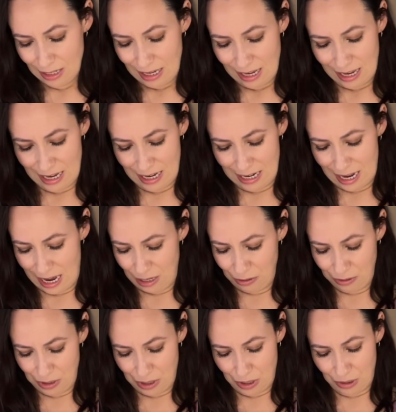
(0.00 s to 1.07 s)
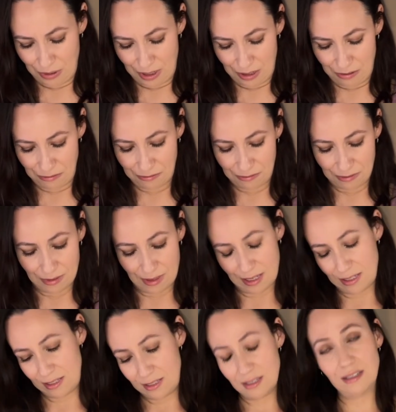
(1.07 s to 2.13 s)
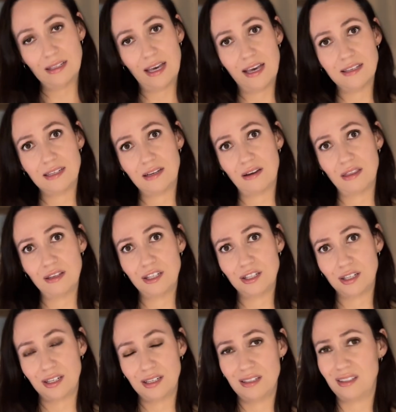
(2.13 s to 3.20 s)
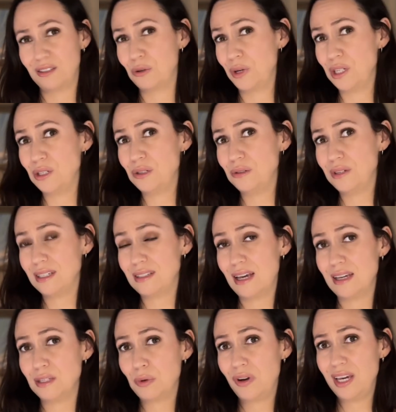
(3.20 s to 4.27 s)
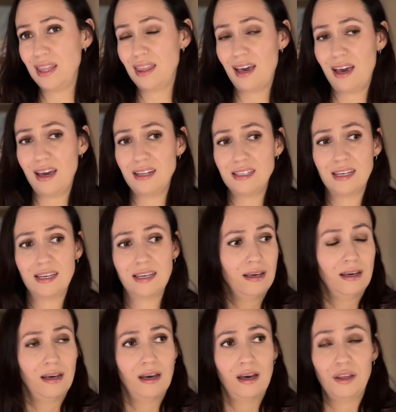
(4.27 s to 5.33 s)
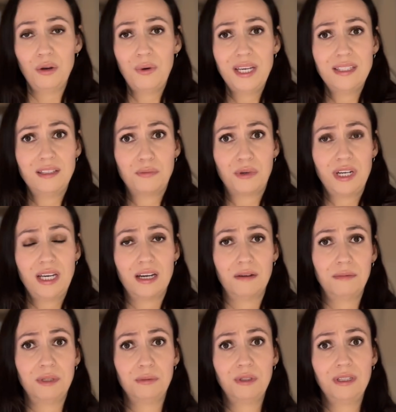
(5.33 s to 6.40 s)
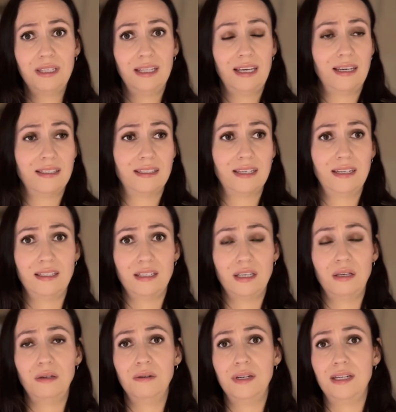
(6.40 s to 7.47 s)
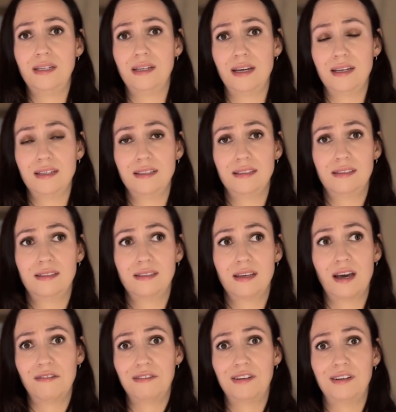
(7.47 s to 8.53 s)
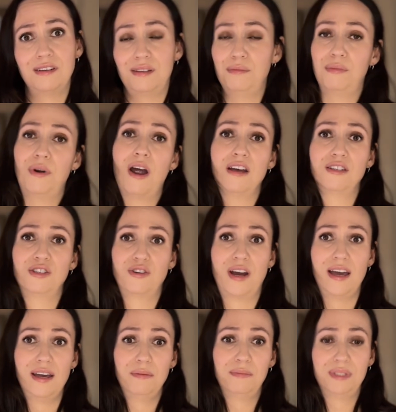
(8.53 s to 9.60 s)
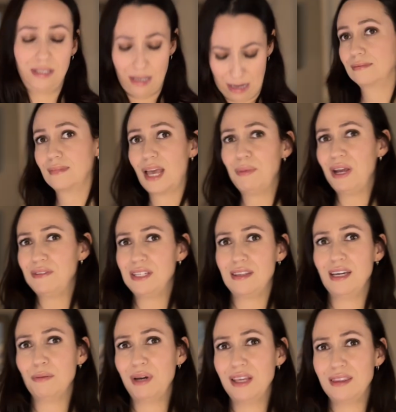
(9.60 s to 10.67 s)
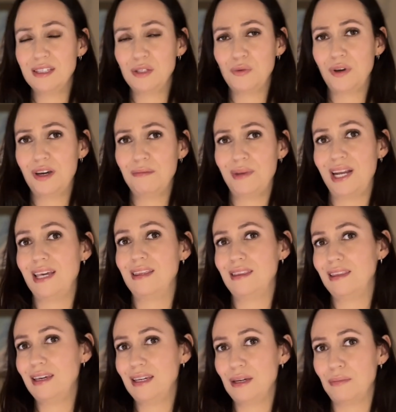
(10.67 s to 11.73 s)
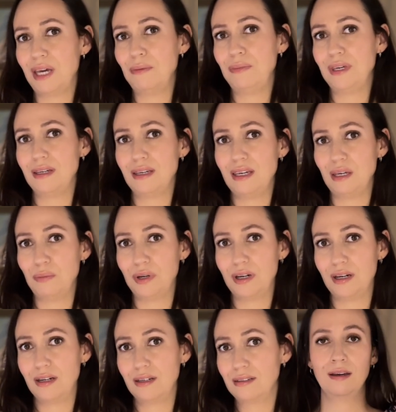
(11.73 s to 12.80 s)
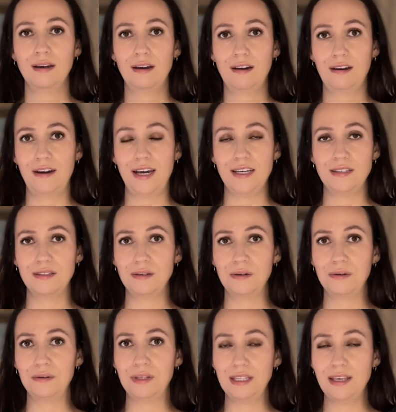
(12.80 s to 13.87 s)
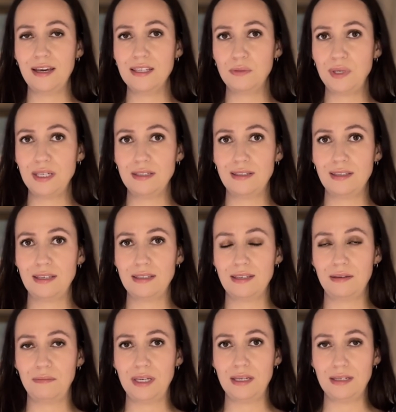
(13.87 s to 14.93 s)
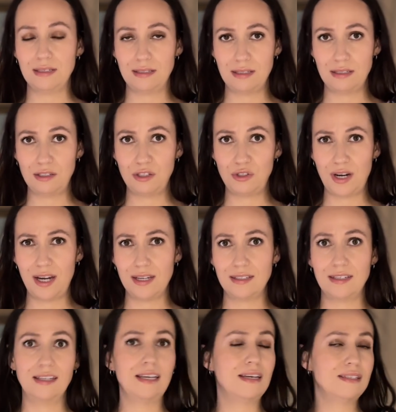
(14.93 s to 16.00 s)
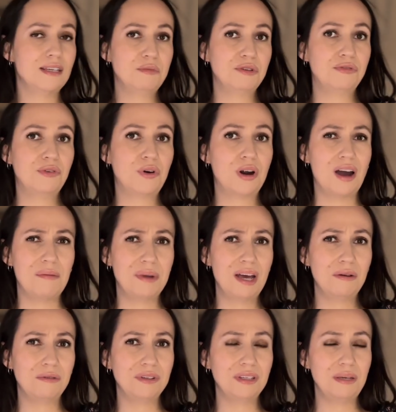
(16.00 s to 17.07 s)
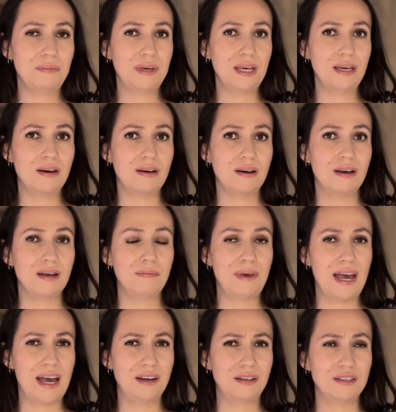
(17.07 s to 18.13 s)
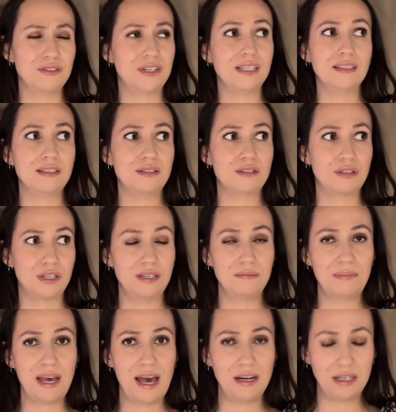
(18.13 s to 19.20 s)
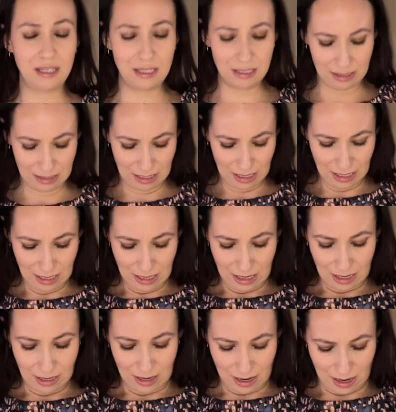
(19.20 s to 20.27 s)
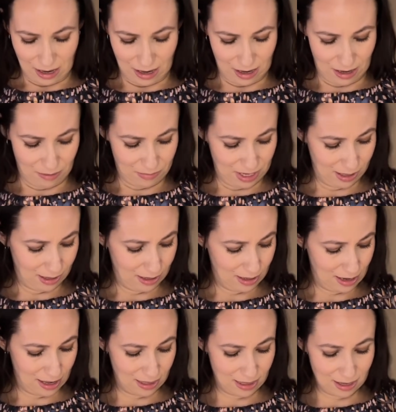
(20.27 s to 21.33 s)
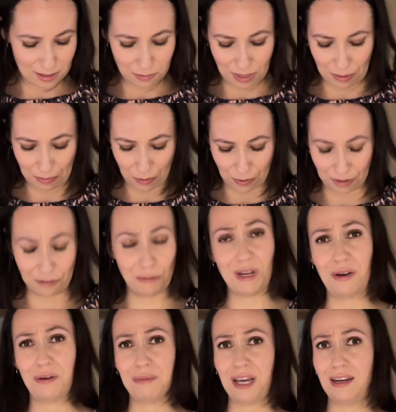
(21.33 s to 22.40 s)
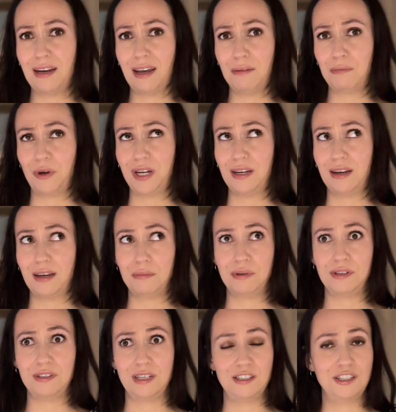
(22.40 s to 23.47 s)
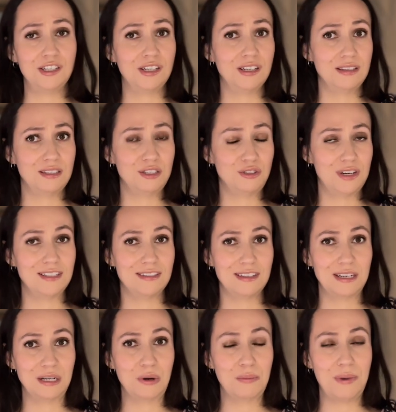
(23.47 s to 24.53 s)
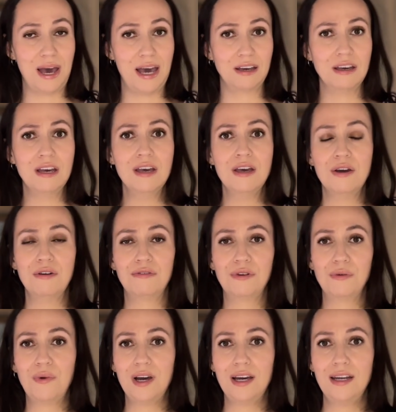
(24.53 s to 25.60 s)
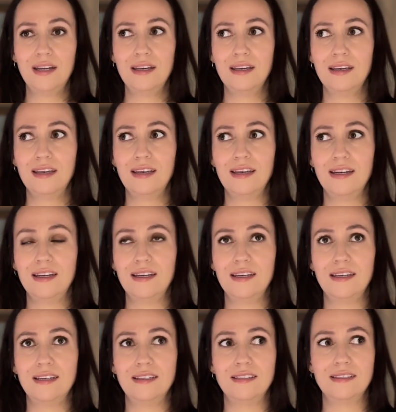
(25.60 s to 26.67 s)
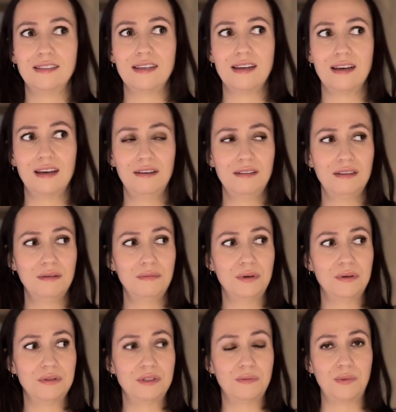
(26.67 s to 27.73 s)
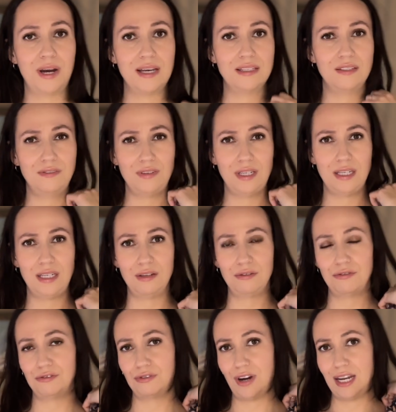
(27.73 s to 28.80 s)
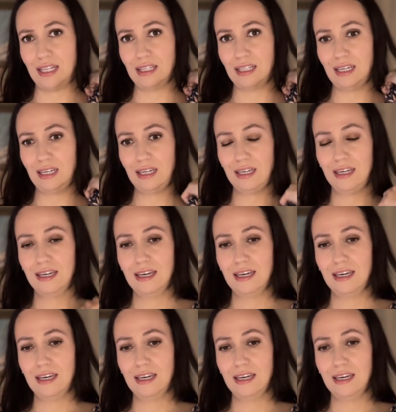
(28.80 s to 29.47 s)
And I don't know if this elastic on the shirt is going to exasperate that. Otherwise, it's pretty comfortable, and like I said, it's cute. It does cover the bra straps. I'm gonna have to think about this one, but I think it might be a keeper. All right, so the last piece that they sent me is this dress, and like I said before, I'm not really big on patterns, or at least certain patterns. Um, and this might be one of them. Now, I'm 99.9% sure this dress is going to go back. For one, it is not the most breastfeeding friendly.